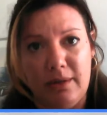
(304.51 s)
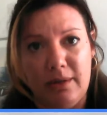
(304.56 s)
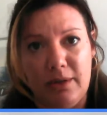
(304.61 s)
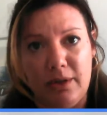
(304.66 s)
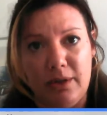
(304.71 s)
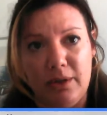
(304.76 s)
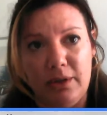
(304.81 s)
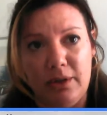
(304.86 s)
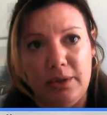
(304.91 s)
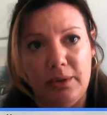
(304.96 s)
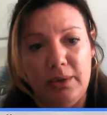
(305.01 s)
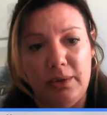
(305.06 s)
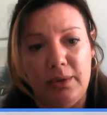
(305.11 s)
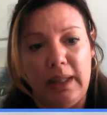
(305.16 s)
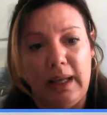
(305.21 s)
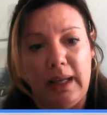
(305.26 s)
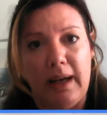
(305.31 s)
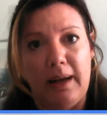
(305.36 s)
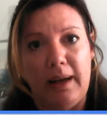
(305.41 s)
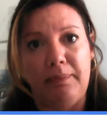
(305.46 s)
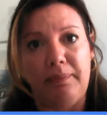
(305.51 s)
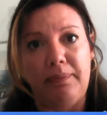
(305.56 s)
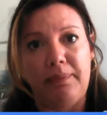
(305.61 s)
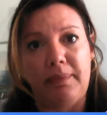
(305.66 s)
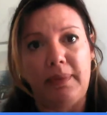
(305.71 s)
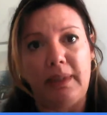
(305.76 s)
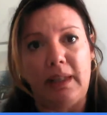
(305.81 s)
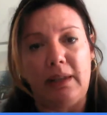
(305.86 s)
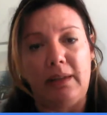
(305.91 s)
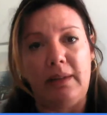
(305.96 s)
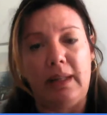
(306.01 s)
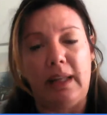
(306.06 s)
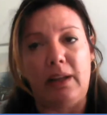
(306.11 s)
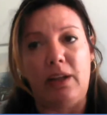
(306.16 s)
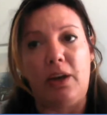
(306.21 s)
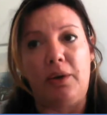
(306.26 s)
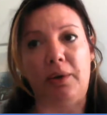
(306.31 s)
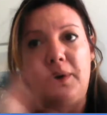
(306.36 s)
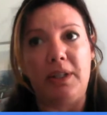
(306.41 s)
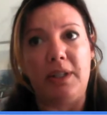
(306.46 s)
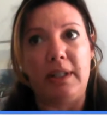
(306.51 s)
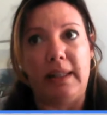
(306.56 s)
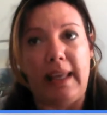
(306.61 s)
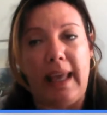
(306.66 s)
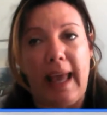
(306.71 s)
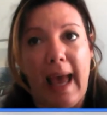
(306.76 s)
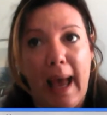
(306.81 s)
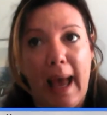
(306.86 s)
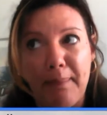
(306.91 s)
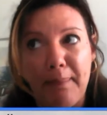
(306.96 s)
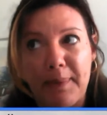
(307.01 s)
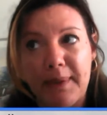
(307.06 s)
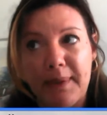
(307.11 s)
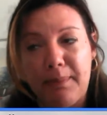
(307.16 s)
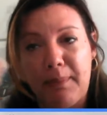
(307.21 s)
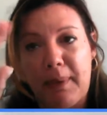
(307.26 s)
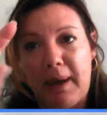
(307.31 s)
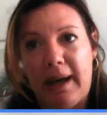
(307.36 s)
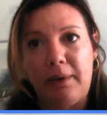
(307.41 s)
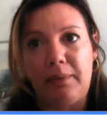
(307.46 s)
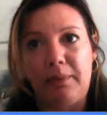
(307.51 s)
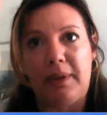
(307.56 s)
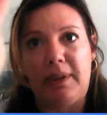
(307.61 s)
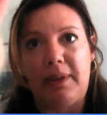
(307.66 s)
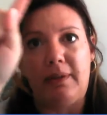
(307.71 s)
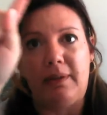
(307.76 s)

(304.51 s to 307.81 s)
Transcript: Google, then go into the apps part,